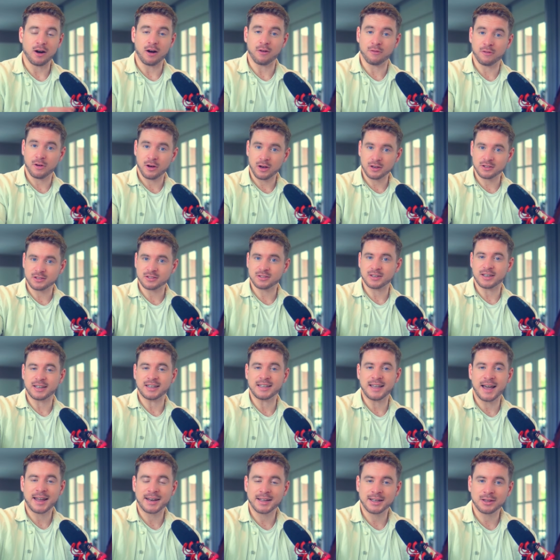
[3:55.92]
of us
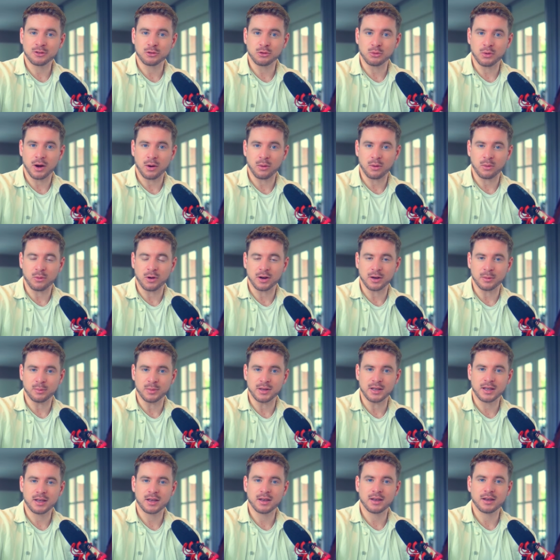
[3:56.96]
getting to where we want to
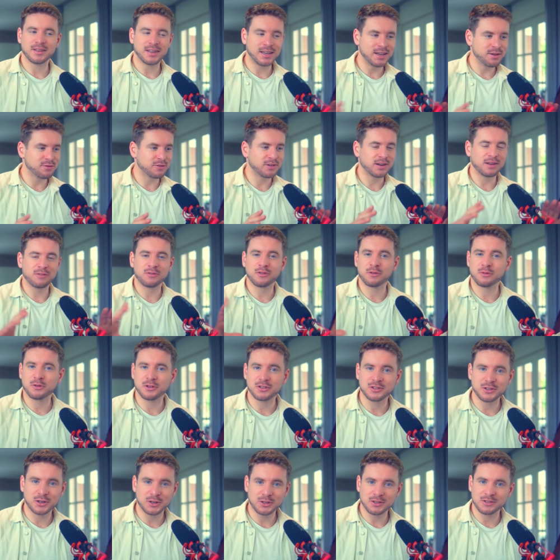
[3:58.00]
be. Even if the
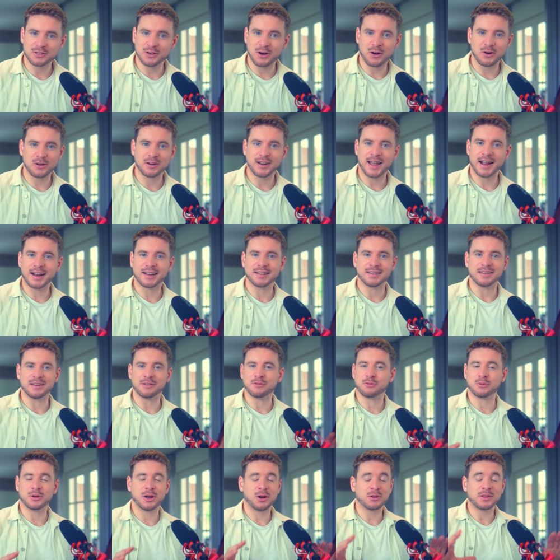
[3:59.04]
results are
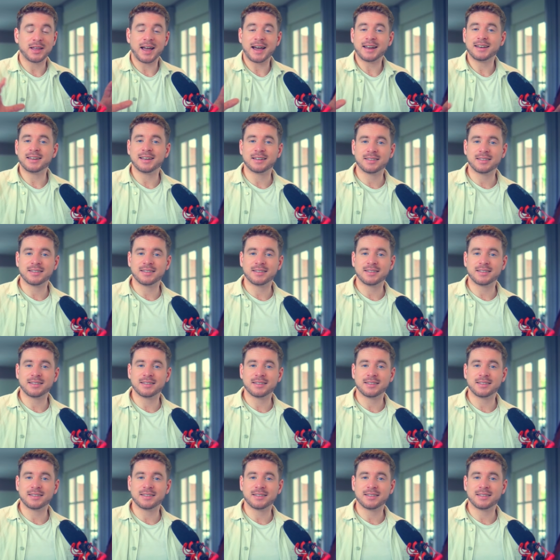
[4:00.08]
negative, without any